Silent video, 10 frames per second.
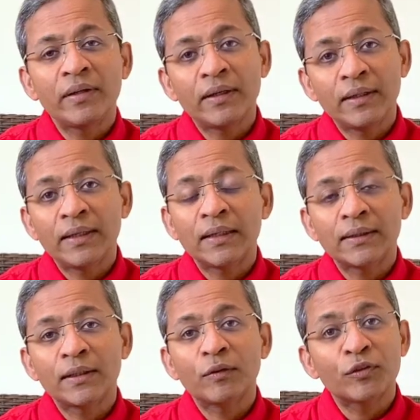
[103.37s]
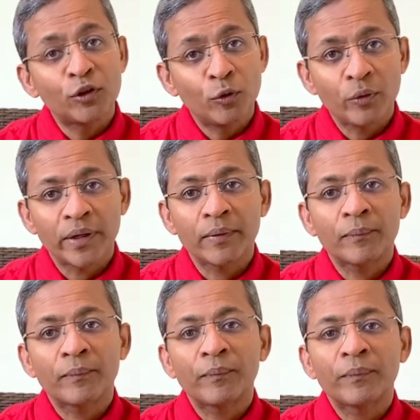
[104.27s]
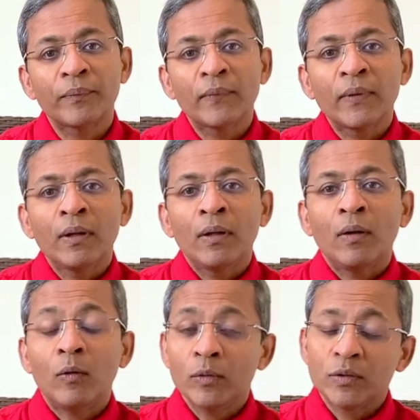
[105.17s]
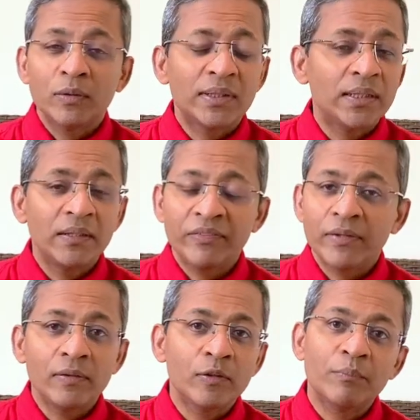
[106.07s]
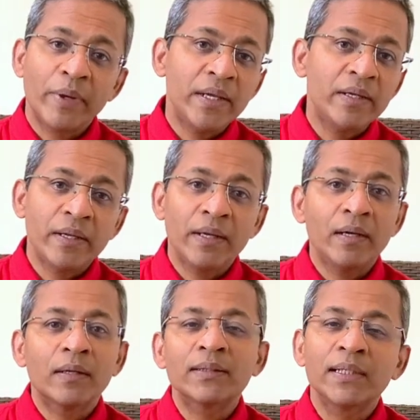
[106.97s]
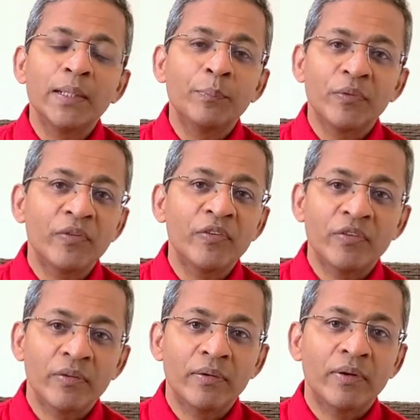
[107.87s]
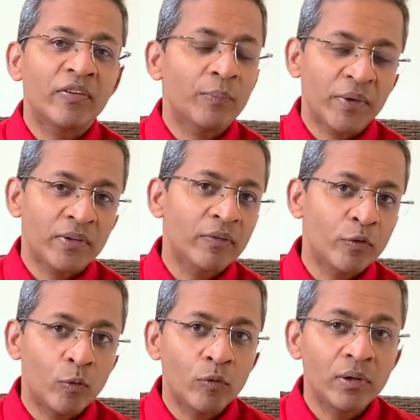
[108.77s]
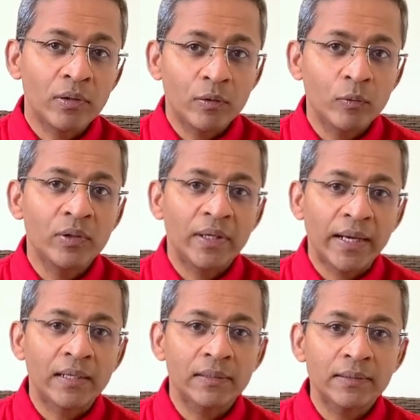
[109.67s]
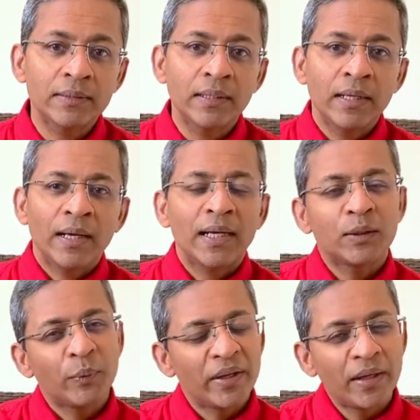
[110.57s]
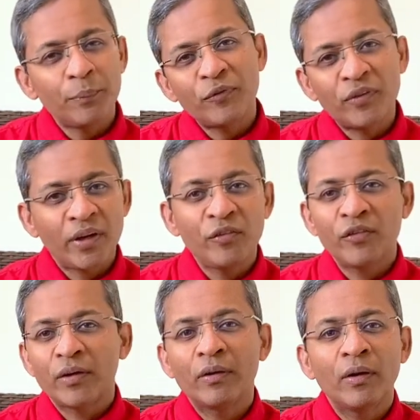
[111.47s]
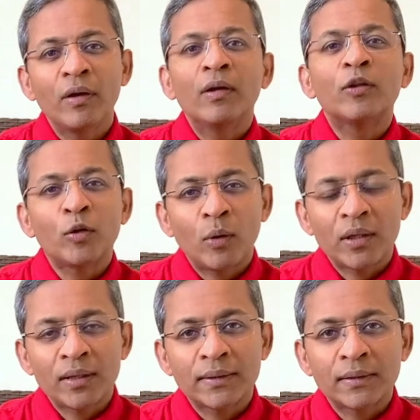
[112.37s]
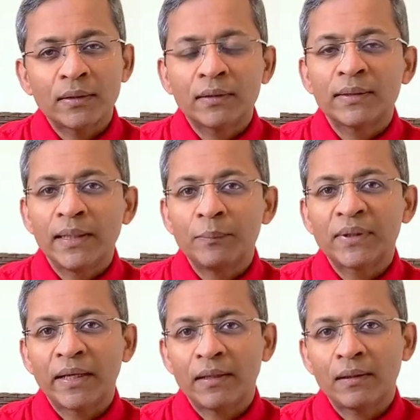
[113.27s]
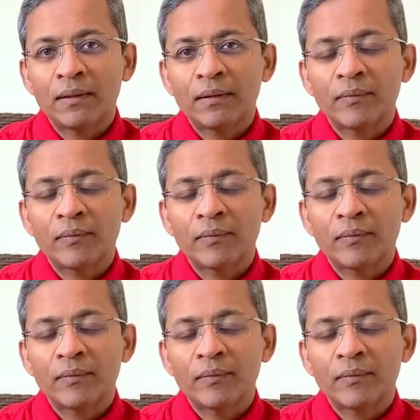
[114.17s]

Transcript: and intensity of snoring. Also, it's difficult to maintain our sleep position, especially for old, older adults, as we keep changing throughout our sleep cycle.